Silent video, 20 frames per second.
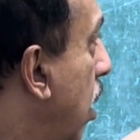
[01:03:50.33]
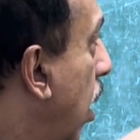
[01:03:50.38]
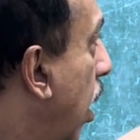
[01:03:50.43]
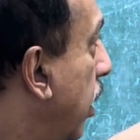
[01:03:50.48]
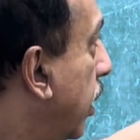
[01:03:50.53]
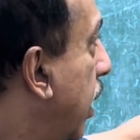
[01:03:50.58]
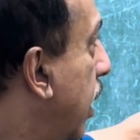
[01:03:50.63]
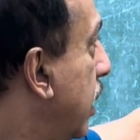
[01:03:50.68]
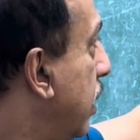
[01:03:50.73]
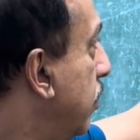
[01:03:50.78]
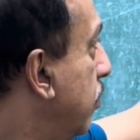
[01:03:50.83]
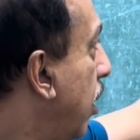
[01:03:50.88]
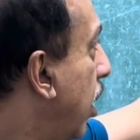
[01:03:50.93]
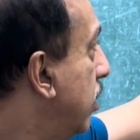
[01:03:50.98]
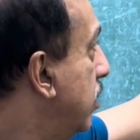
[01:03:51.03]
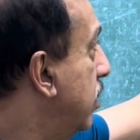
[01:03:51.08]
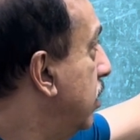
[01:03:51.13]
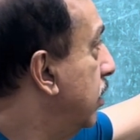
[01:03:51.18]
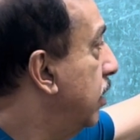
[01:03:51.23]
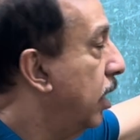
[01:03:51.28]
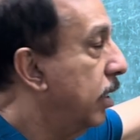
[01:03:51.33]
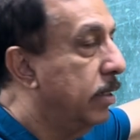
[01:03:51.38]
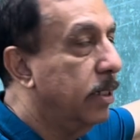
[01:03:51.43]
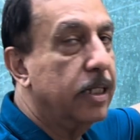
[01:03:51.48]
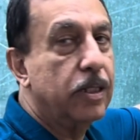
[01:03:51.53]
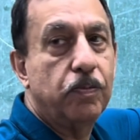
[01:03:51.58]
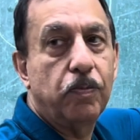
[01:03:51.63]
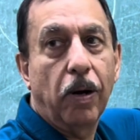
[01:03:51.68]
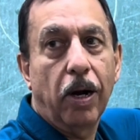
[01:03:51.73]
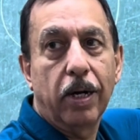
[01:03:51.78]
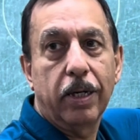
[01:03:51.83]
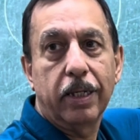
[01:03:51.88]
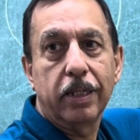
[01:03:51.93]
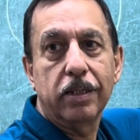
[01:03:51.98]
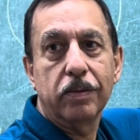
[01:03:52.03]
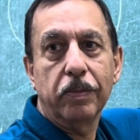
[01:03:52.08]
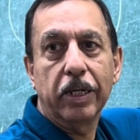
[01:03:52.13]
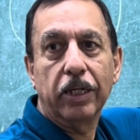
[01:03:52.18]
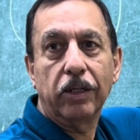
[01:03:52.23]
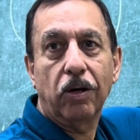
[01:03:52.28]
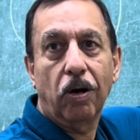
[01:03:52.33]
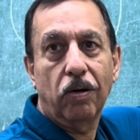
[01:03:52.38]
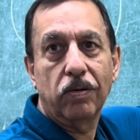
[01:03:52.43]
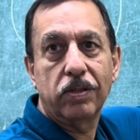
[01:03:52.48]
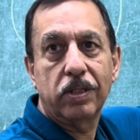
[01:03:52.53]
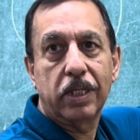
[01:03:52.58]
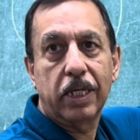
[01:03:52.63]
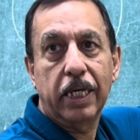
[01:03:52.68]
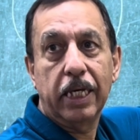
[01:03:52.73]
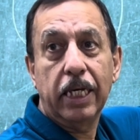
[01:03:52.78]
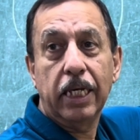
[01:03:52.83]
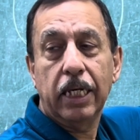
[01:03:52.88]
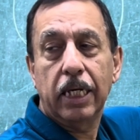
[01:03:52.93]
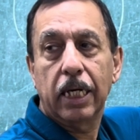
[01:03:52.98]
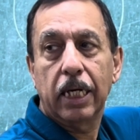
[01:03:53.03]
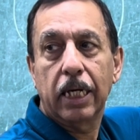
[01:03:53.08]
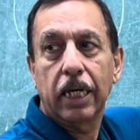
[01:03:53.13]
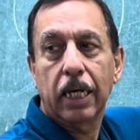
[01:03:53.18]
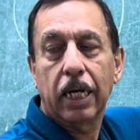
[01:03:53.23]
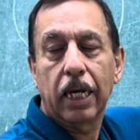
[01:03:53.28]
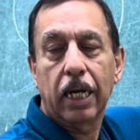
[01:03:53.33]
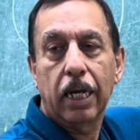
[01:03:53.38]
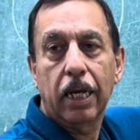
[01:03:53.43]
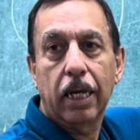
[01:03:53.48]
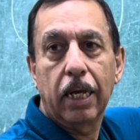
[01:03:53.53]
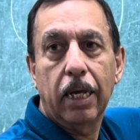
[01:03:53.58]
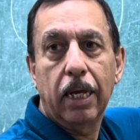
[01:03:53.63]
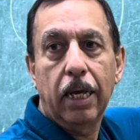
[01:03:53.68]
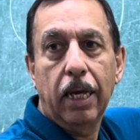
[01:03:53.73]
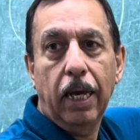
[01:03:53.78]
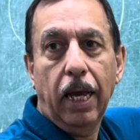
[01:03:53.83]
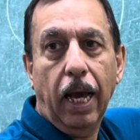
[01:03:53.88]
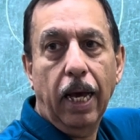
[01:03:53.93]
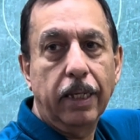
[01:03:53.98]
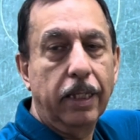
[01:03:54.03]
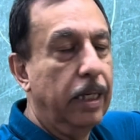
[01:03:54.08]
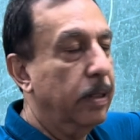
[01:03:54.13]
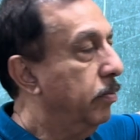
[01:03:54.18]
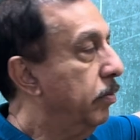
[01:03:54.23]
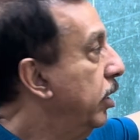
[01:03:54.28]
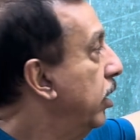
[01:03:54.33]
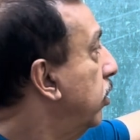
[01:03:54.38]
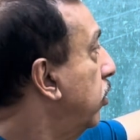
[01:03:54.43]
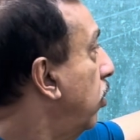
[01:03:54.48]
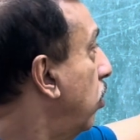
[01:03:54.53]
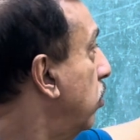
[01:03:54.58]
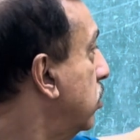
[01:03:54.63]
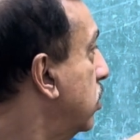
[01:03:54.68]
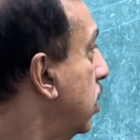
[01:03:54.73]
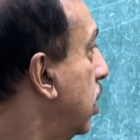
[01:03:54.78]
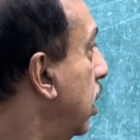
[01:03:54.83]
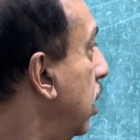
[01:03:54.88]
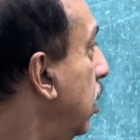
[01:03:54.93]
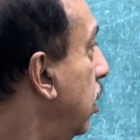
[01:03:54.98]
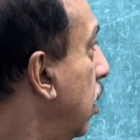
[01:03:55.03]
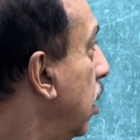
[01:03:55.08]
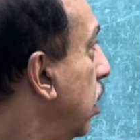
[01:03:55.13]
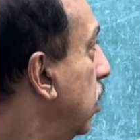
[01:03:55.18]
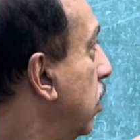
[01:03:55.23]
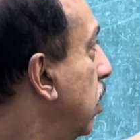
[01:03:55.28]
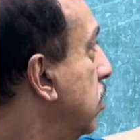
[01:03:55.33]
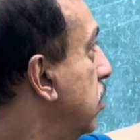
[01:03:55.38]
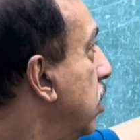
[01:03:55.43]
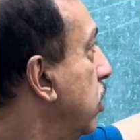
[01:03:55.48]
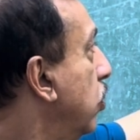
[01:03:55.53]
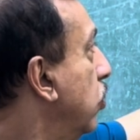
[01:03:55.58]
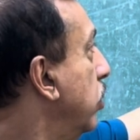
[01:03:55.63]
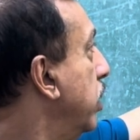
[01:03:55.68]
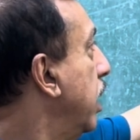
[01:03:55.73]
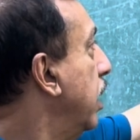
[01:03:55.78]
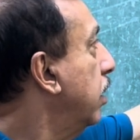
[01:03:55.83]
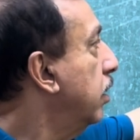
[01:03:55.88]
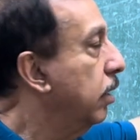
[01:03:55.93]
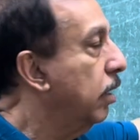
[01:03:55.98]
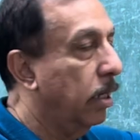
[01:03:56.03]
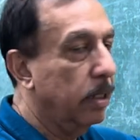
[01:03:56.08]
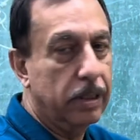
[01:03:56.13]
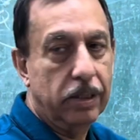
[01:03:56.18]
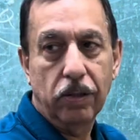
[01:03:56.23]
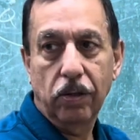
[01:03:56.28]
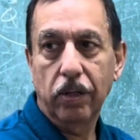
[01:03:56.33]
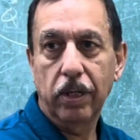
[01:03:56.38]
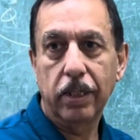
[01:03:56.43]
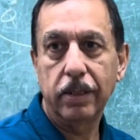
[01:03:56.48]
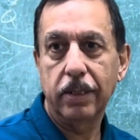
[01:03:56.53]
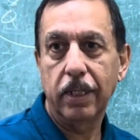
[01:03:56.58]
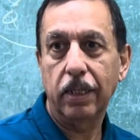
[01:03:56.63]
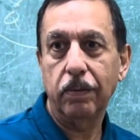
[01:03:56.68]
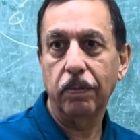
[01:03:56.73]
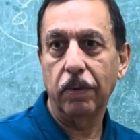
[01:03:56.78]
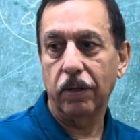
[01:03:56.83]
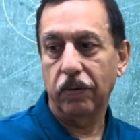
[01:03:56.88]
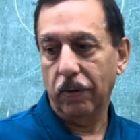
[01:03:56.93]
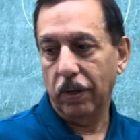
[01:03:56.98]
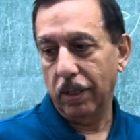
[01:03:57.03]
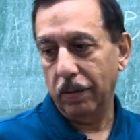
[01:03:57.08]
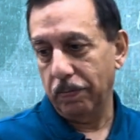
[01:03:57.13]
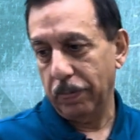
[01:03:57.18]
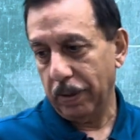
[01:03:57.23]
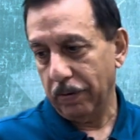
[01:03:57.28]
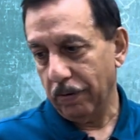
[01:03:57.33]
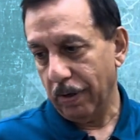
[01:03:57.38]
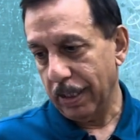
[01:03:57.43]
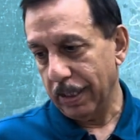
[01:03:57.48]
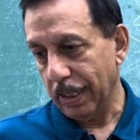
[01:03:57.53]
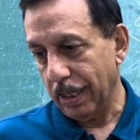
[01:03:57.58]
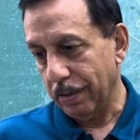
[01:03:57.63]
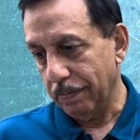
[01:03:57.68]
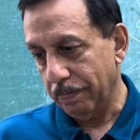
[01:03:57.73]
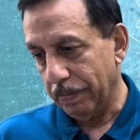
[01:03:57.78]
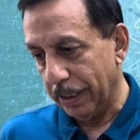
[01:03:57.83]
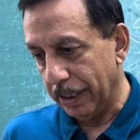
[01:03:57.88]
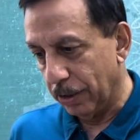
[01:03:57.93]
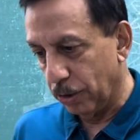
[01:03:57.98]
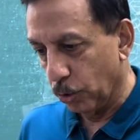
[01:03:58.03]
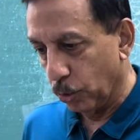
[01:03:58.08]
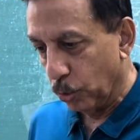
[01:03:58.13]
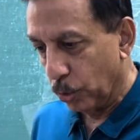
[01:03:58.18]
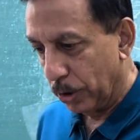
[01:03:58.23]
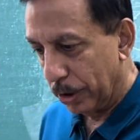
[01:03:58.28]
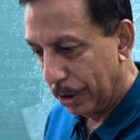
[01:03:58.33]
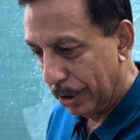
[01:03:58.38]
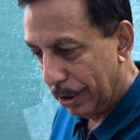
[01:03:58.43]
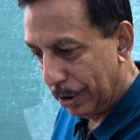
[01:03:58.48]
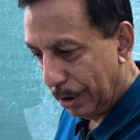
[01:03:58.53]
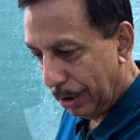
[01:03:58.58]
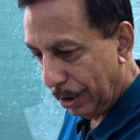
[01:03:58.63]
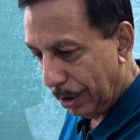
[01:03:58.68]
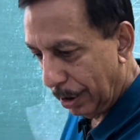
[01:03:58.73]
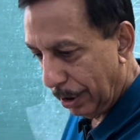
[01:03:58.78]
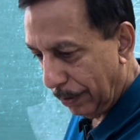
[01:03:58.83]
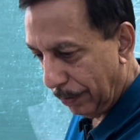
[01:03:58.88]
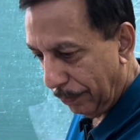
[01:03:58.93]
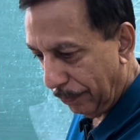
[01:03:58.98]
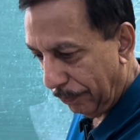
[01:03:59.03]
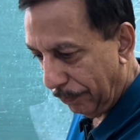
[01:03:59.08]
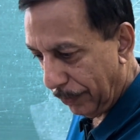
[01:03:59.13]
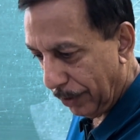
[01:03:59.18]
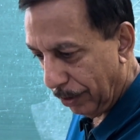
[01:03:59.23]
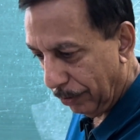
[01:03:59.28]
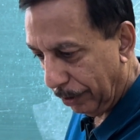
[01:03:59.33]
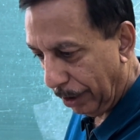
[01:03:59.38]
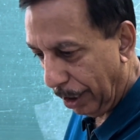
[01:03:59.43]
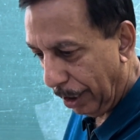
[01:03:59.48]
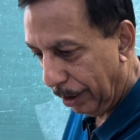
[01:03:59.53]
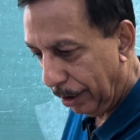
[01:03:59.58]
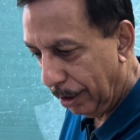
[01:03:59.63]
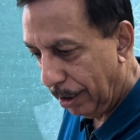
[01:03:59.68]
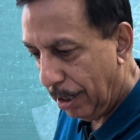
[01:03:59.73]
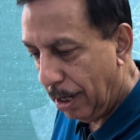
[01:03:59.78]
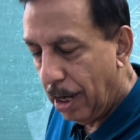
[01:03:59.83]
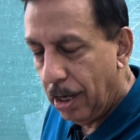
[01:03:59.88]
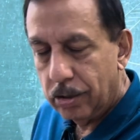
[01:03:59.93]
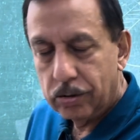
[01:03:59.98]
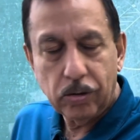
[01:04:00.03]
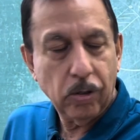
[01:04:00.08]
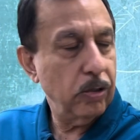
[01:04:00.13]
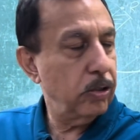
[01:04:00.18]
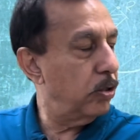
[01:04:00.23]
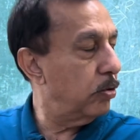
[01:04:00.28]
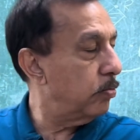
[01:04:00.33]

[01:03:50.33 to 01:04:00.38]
I can imagine that this part is Minkowski. And in Minkowski, there's a unique null geodesic between P1 and P2. Okay. So you